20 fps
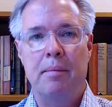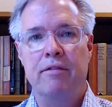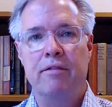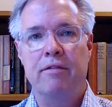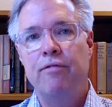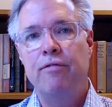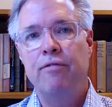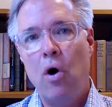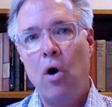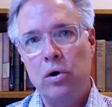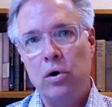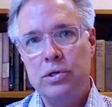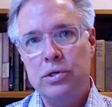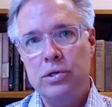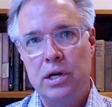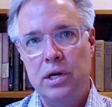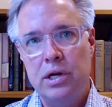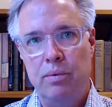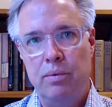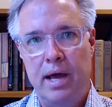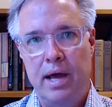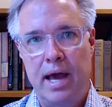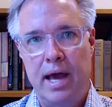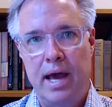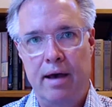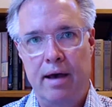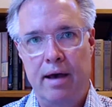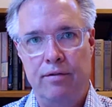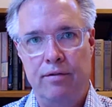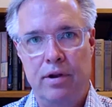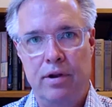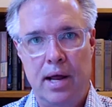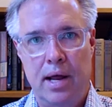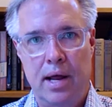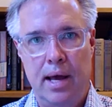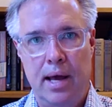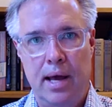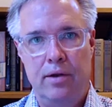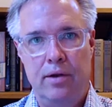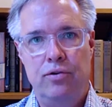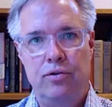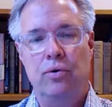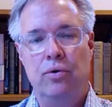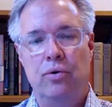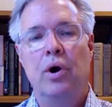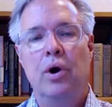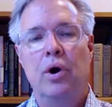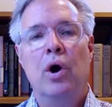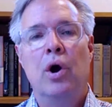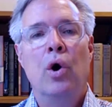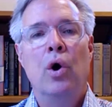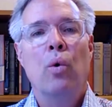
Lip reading: many falls did we have today to